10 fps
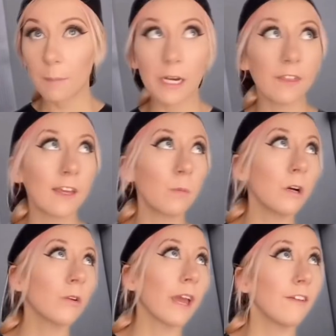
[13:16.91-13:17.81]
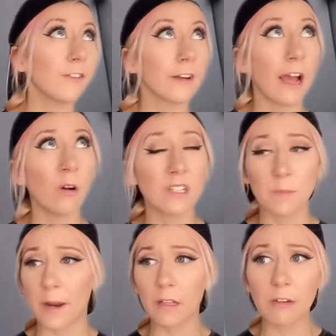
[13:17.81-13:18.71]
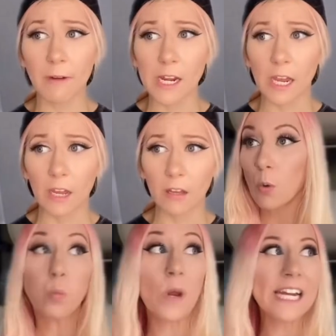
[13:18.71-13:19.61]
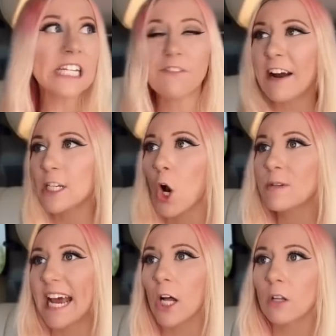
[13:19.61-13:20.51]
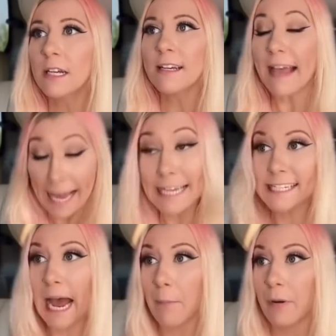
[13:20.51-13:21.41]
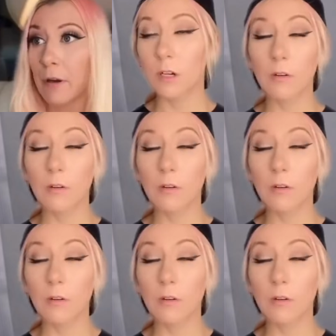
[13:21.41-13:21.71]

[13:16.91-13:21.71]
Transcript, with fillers: I mean, I think we're okay for now. It's barely raining. We need to find a hotel ASAP.